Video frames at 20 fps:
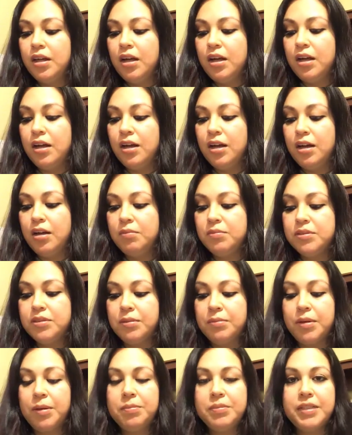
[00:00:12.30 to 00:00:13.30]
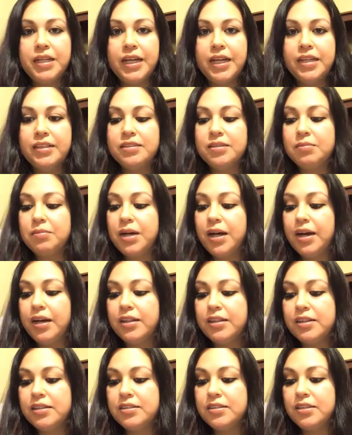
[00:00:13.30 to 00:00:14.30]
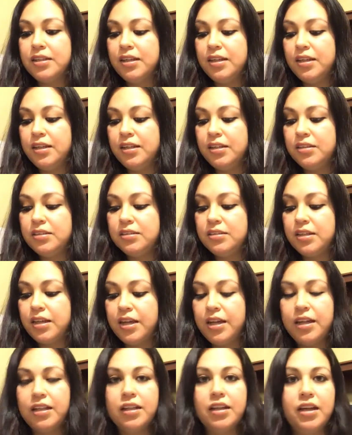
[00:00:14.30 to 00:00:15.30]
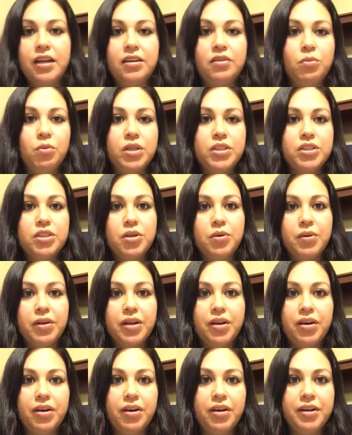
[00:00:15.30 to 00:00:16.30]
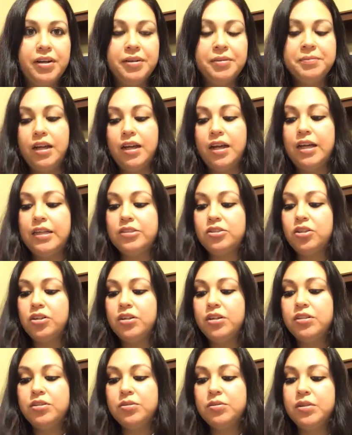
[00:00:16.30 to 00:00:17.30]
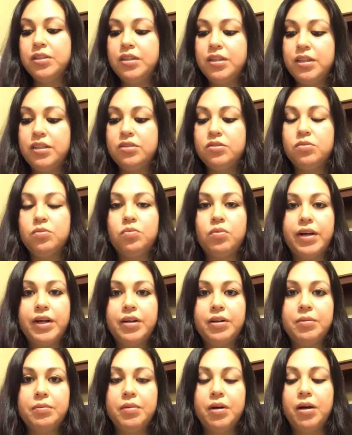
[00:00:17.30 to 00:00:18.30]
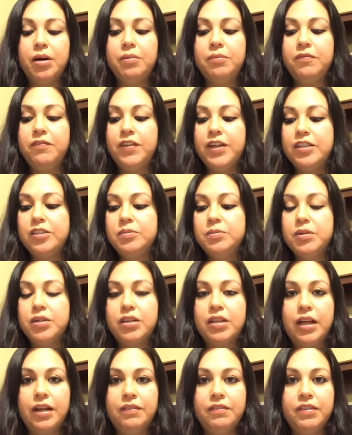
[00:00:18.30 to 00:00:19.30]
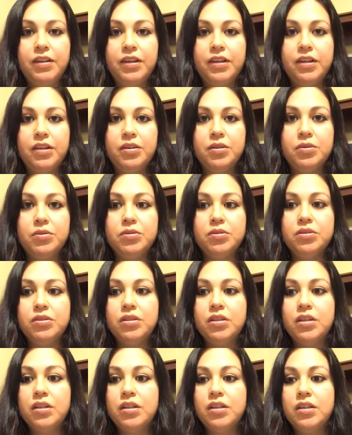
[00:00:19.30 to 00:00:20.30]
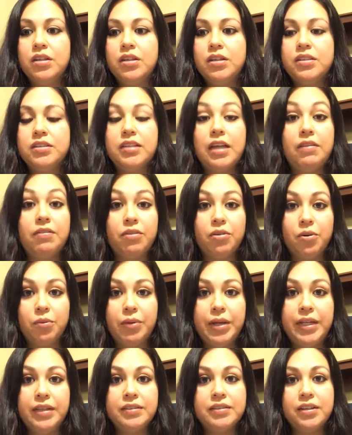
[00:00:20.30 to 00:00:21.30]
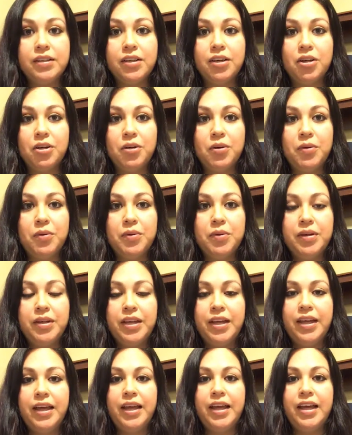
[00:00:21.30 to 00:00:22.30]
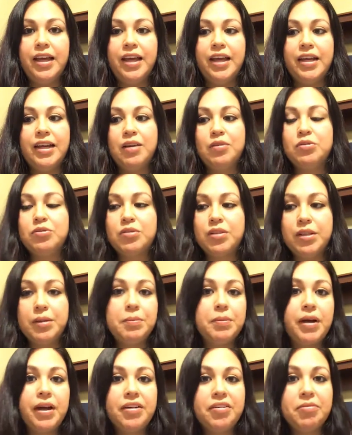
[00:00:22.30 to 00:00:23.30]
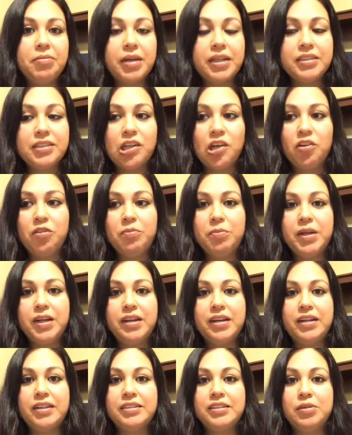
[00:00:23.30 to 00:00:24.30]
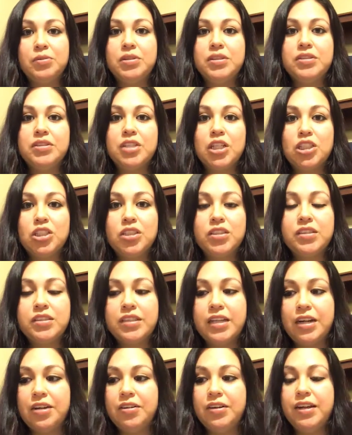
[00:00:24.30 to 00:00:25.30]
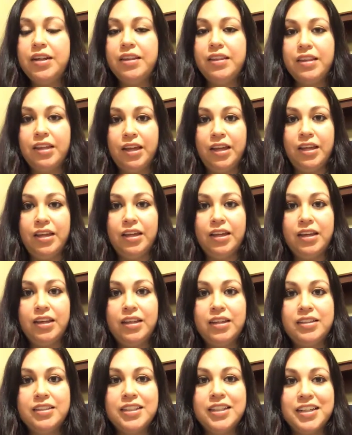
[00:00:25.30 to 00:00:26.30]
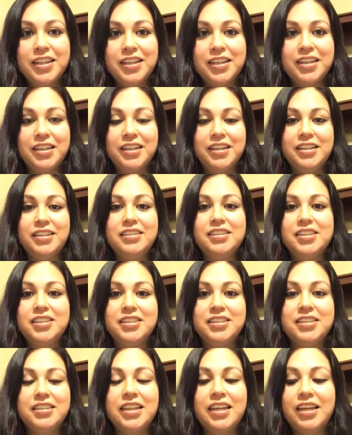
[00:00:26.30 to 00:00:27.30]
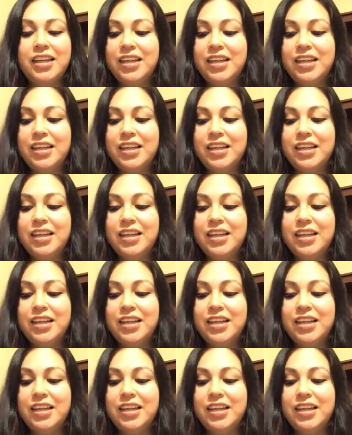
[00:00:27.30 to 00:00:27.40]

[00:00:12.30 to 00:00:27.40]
some updates and behind the scenes and kind of what's going on. I started doing these Writermom Facebook Live videos several weeks ago, and I was really proud of myself because it was such a scary thing to just